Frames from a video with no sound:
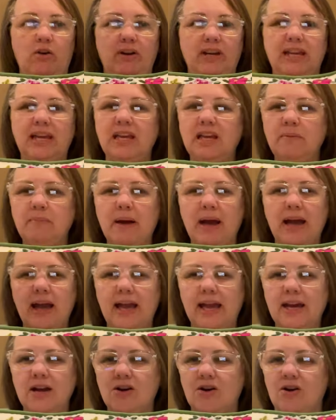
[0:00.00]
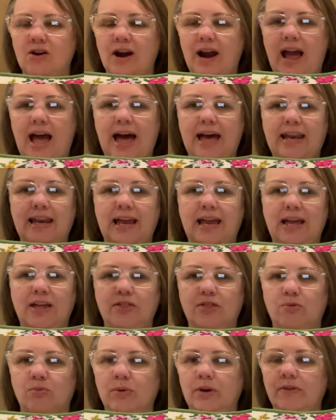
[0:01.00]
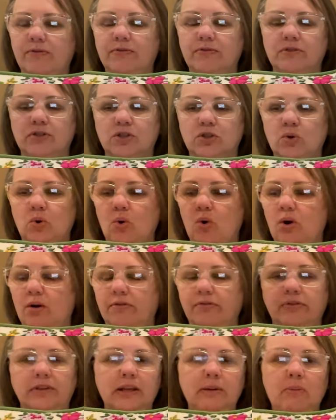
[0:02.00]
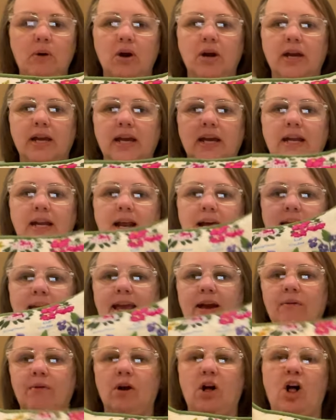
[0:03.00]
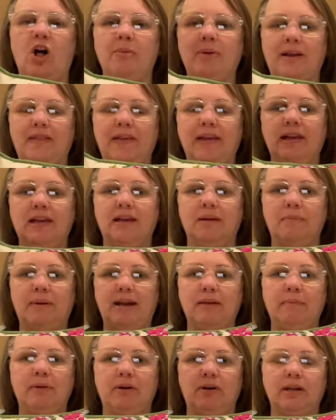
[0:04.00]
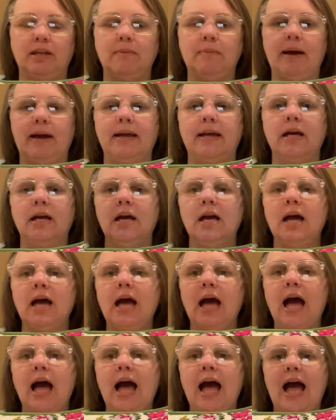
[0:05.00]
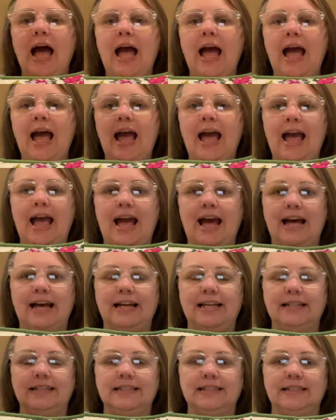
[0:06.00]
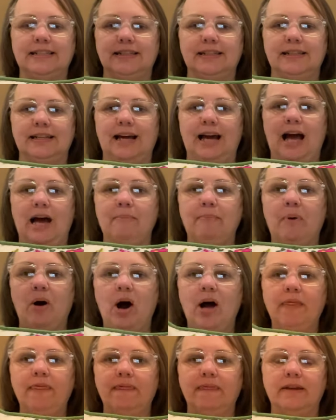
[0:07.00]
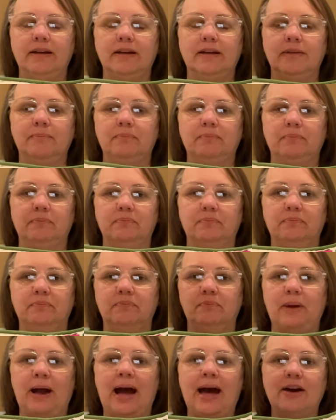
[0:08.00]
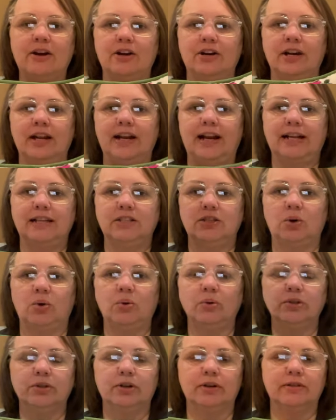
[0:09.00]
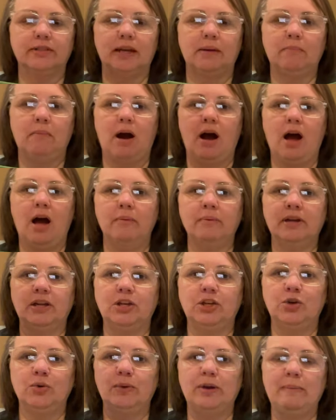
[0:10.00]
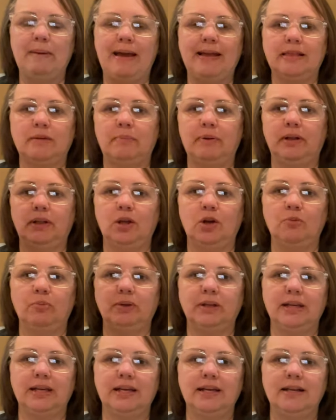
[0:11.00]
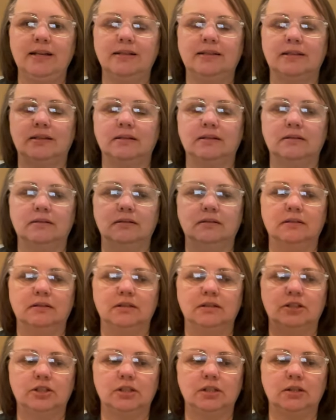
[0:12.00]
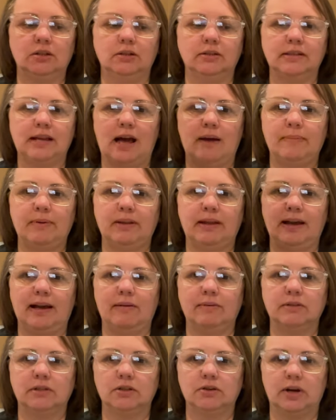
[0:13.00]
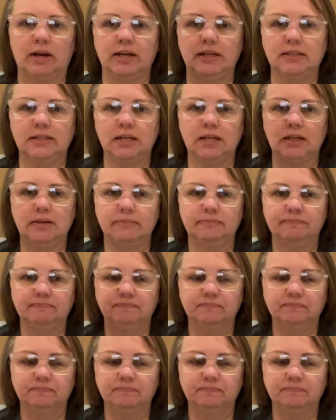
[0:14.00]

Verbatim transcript: on eBay or at a thrift store or flea market. I can't recall, but I think it might have been on eBay. And I bought the pattern and I told her, I was like, mom, can you remake the pillow please? And she looked at me like I was crazy